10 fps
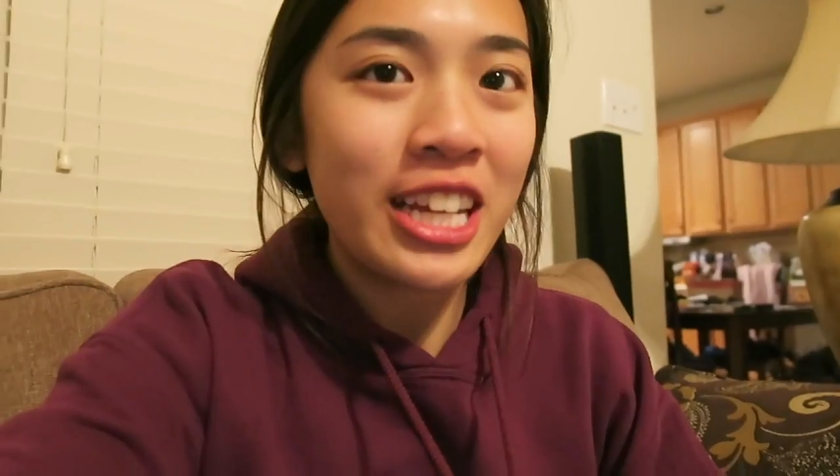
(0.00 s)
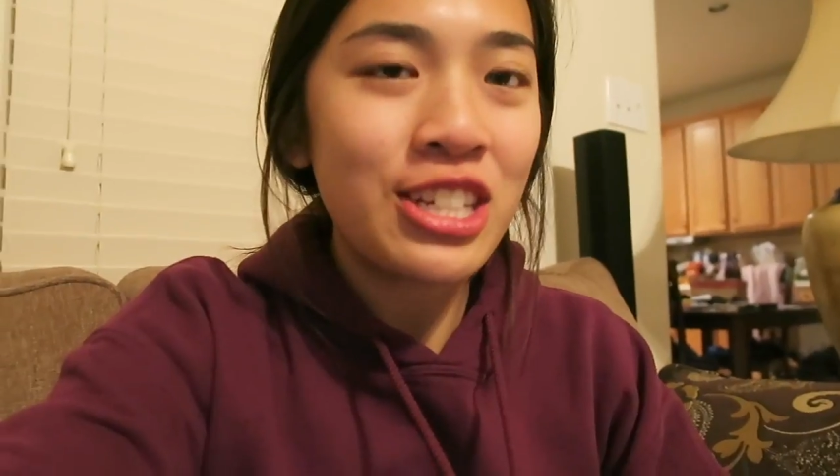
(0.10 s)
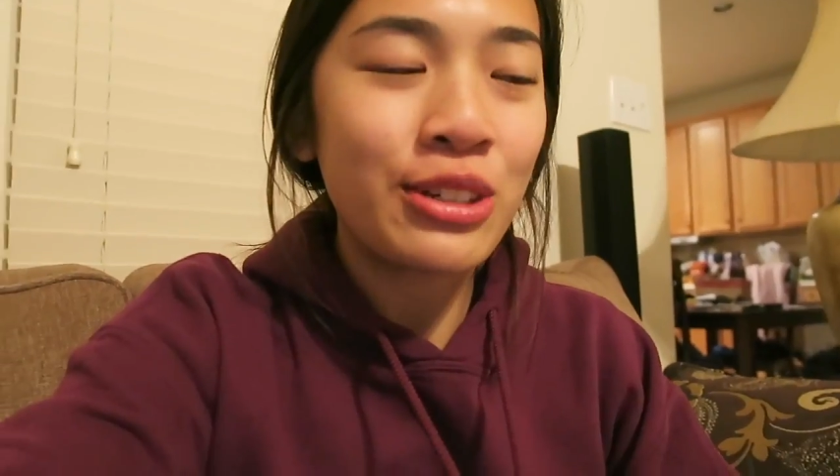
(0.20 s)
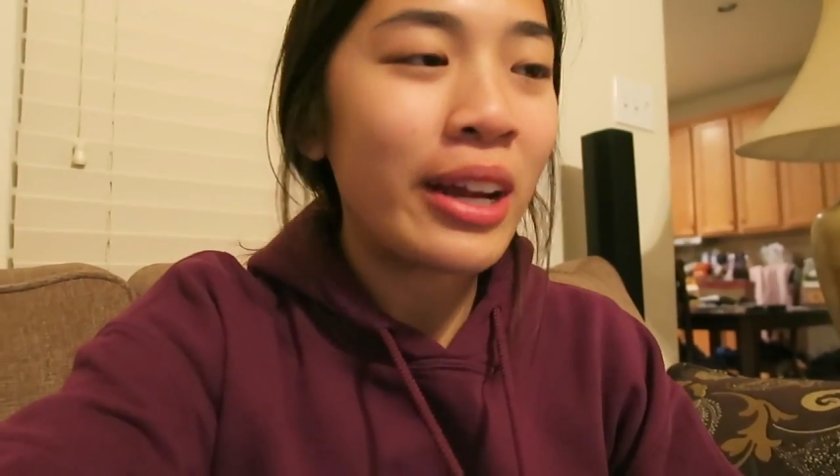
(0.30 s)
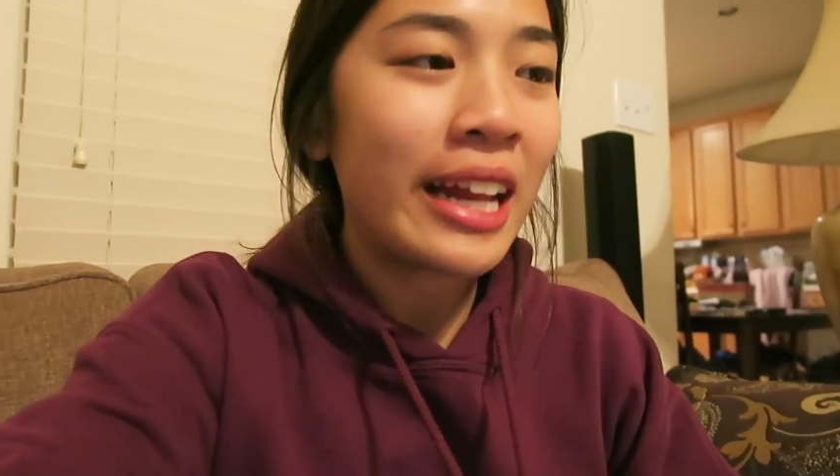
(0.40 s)

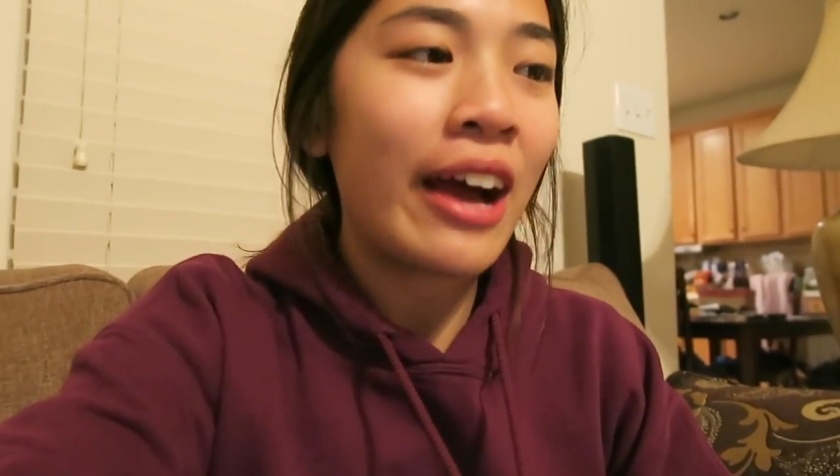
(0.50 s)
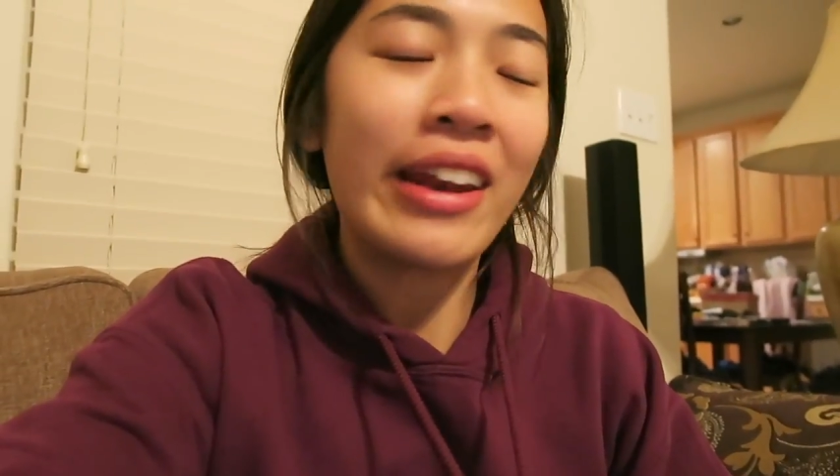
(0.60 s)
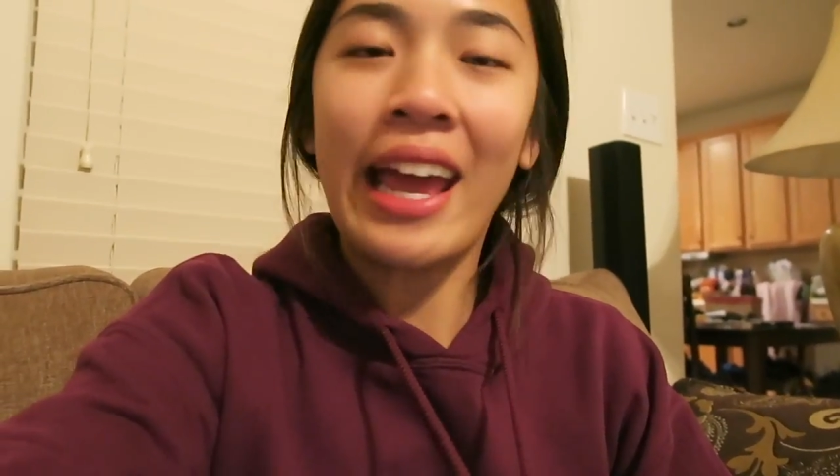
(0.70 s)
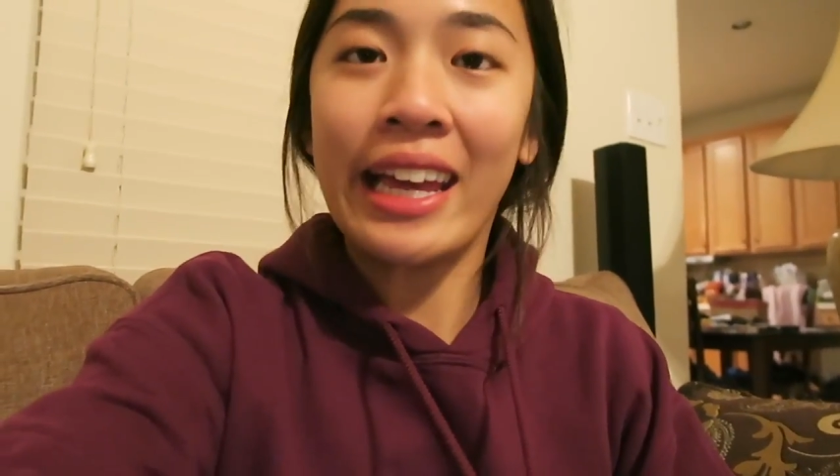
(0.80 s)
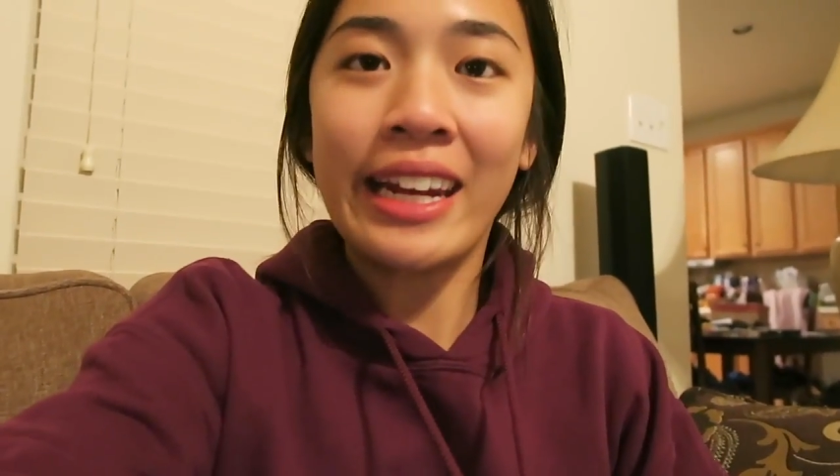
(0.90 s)
Station right now
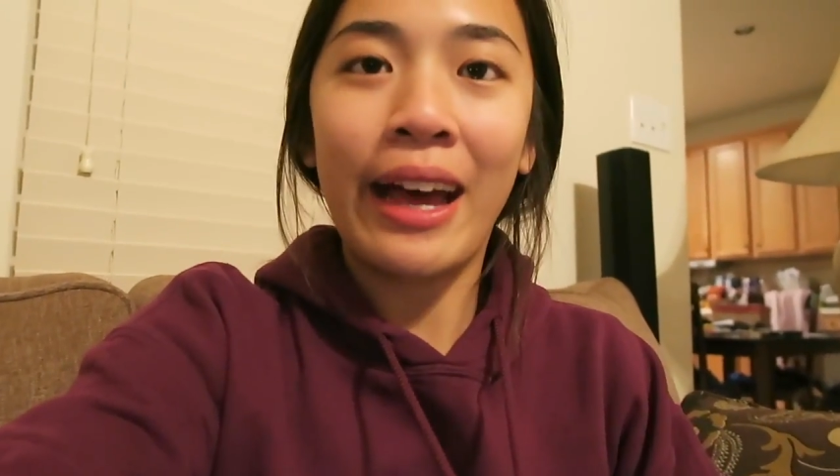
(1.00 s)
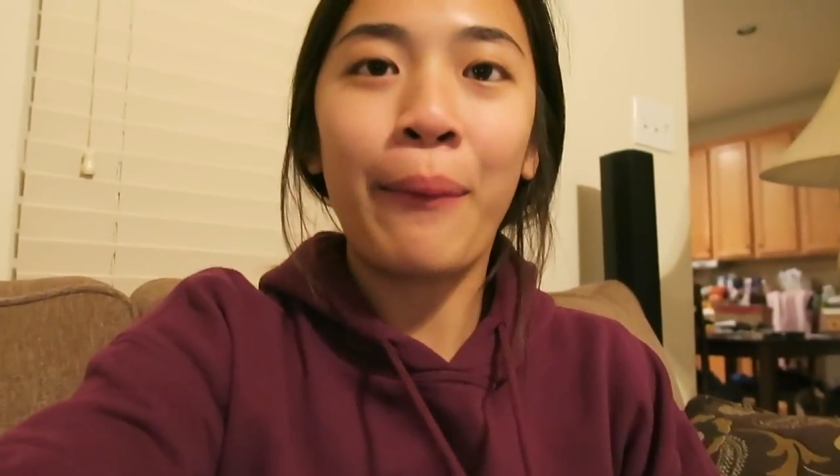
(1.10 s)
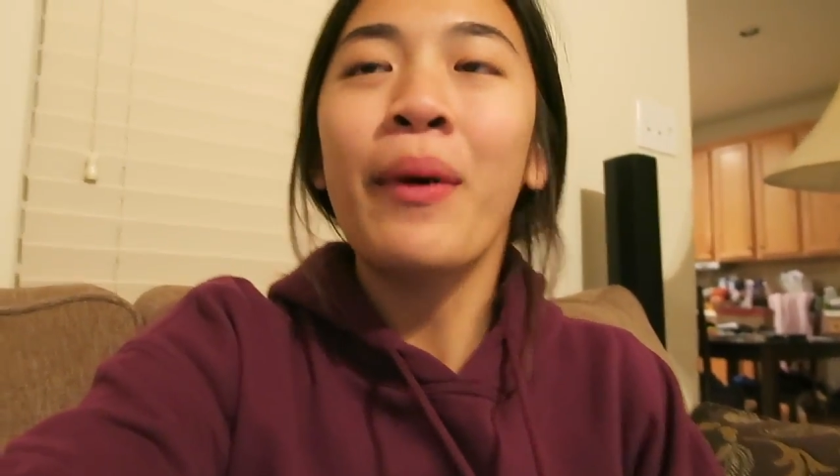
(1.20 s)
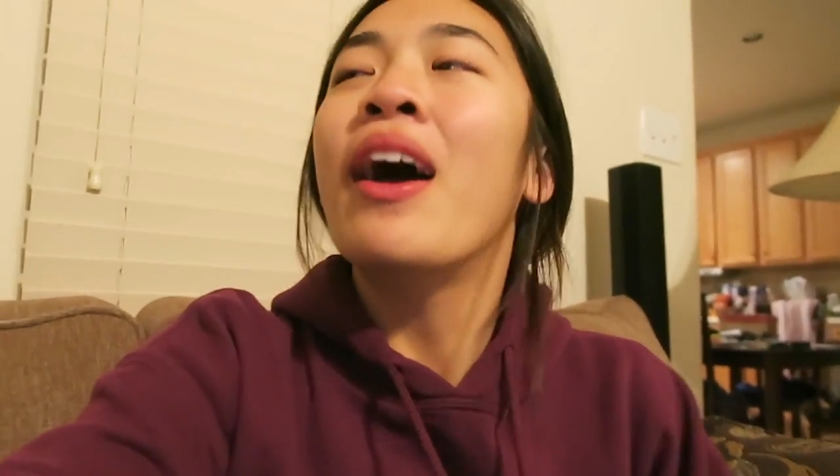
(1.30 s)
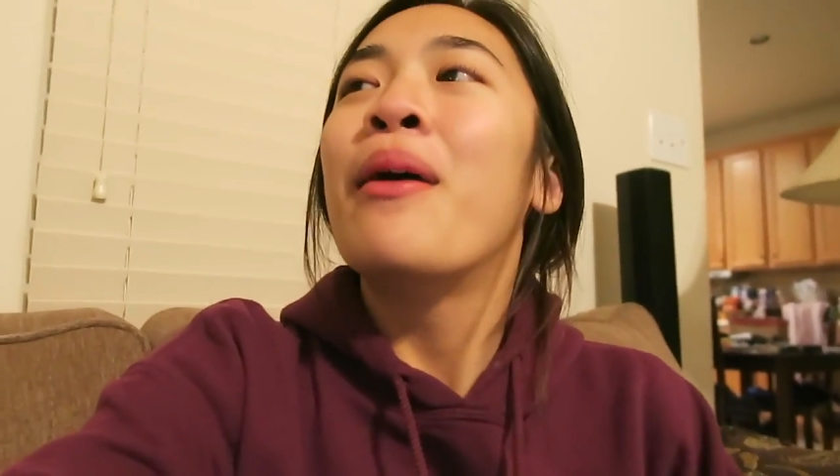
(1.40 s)
at A&M.